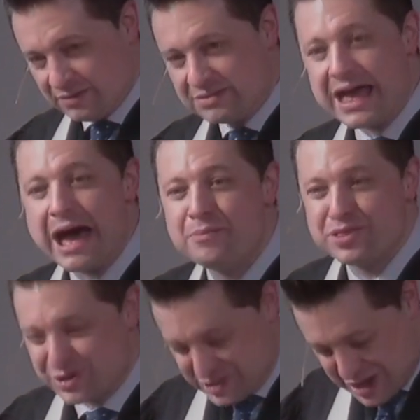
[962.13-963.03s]

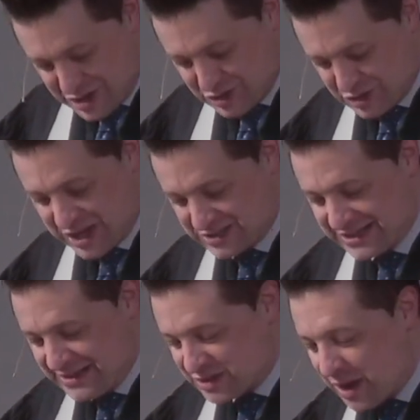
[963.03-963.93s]
Tabitha teaches us
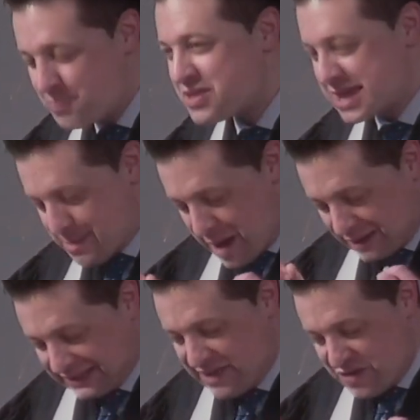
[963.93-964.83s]
something about
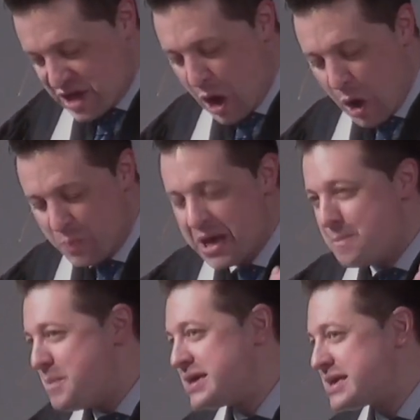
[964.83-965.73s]
living hope
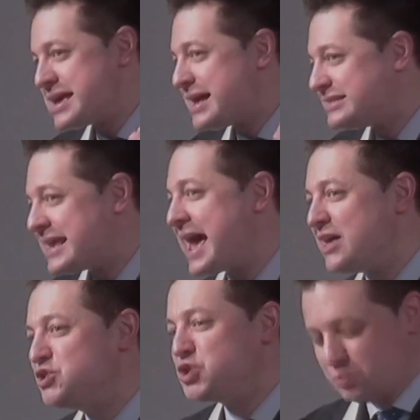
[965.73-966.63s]
making a
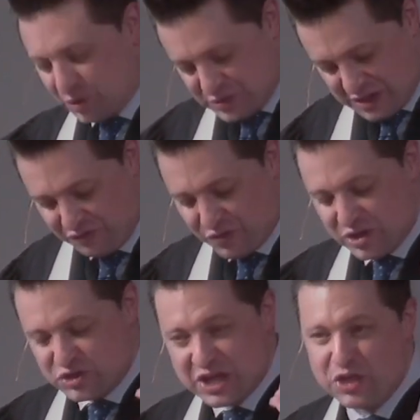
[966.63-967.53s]
tangible
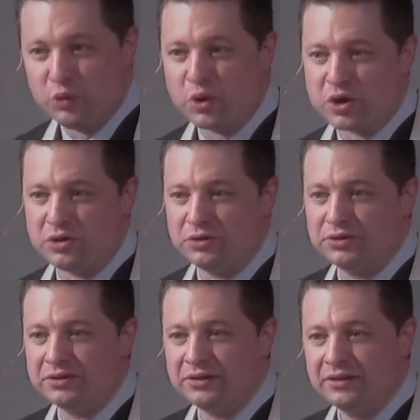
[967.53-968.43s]
difference in the world.
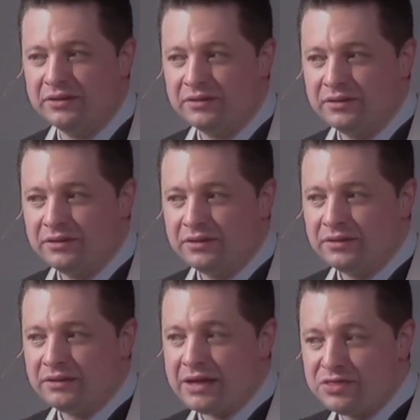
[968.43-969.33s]

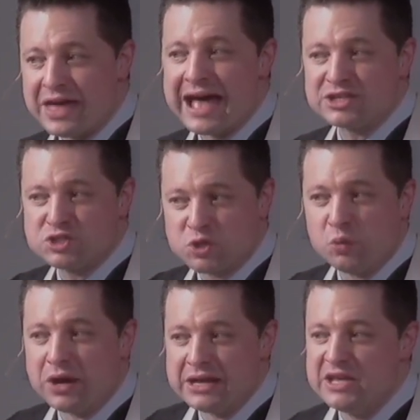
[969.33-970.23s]
And that's
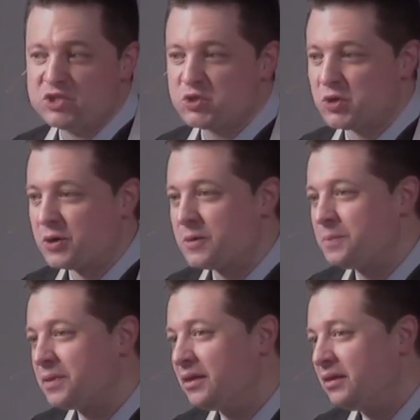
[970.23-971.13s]
what Easter
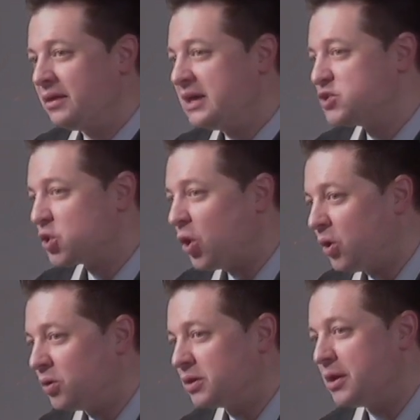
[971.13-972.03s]
is
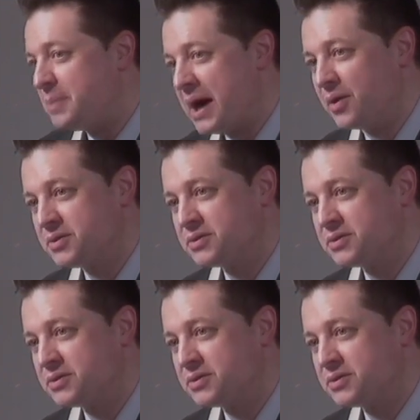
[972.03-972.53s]
all about.